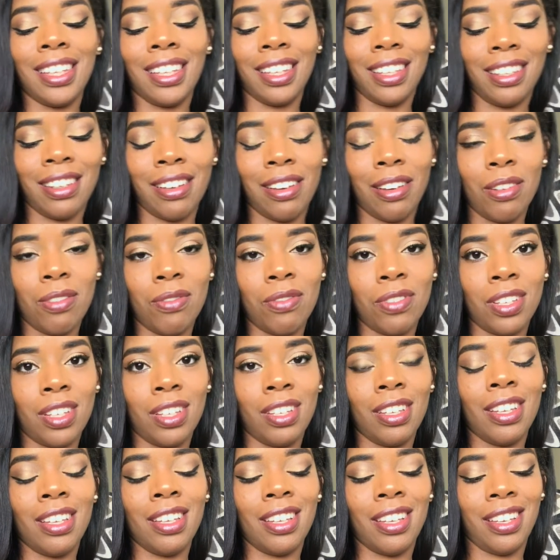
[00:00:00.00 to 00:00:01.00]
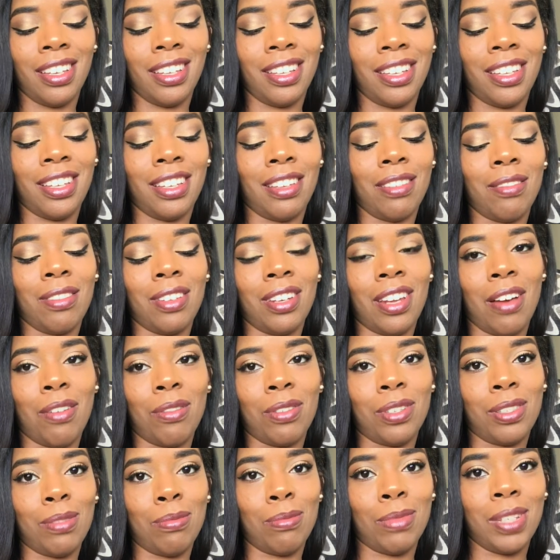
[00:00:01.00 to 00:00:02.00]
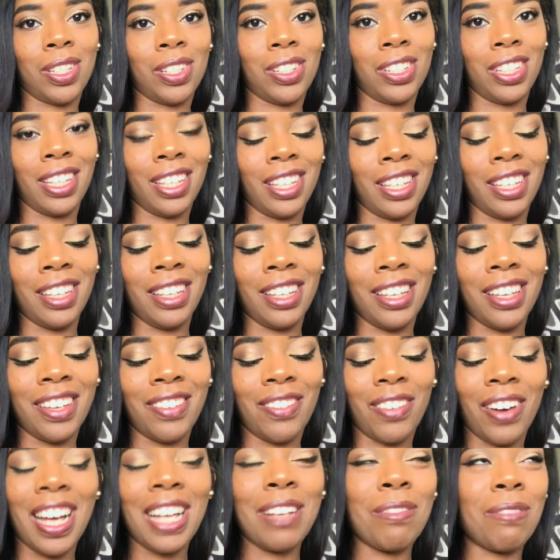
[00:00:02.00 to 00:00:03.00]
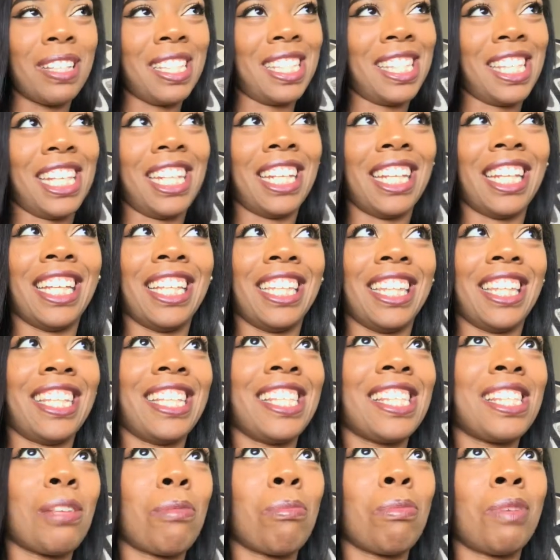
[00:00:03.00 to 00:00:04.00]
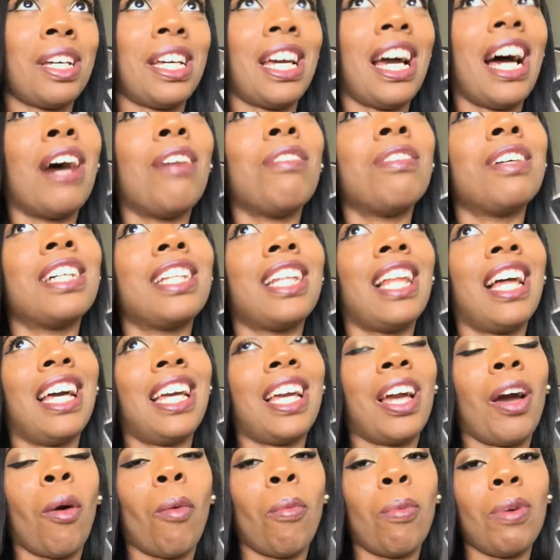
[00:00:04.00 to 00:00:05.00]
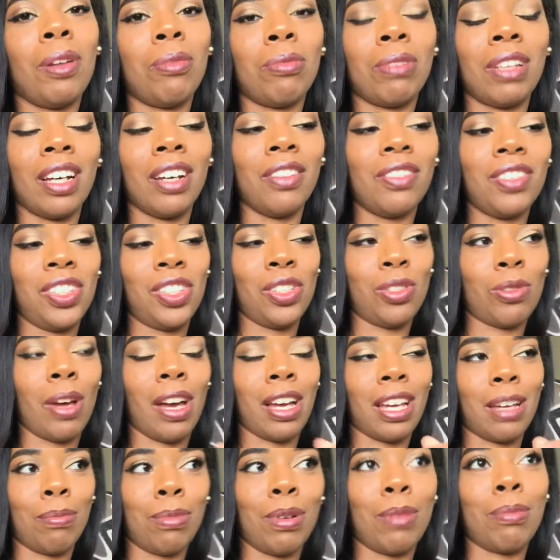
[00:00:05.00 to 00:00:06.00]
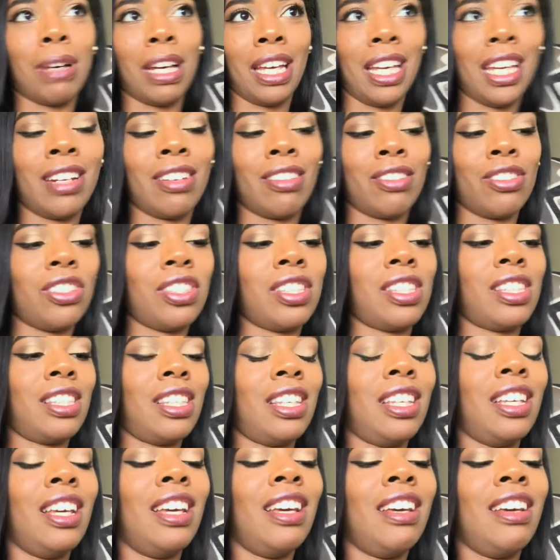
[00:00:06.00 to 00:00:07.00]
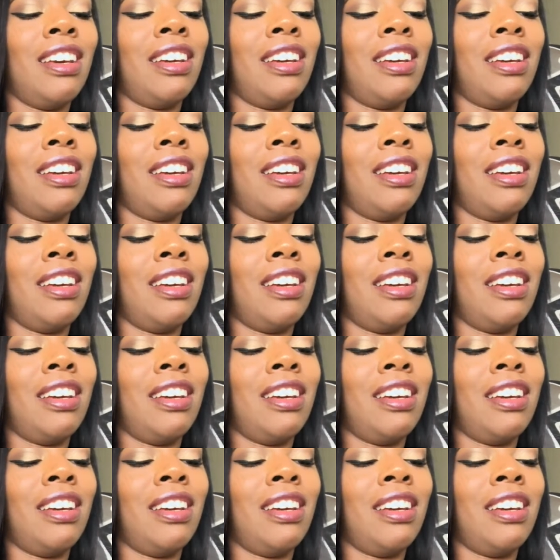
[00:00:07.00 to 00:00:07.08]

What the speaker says: the oven when I was in Michigan. Why am I saying it like this? But I would like open up the oven just so I could put my hand in it just to see.